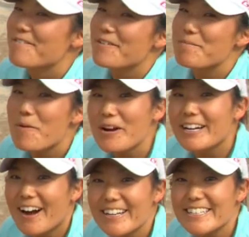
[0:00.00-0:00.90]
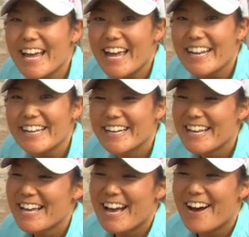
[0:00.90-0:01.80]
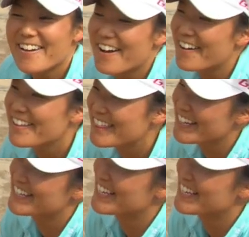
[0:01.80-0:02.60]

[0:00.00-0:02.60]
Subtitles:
For more content on all things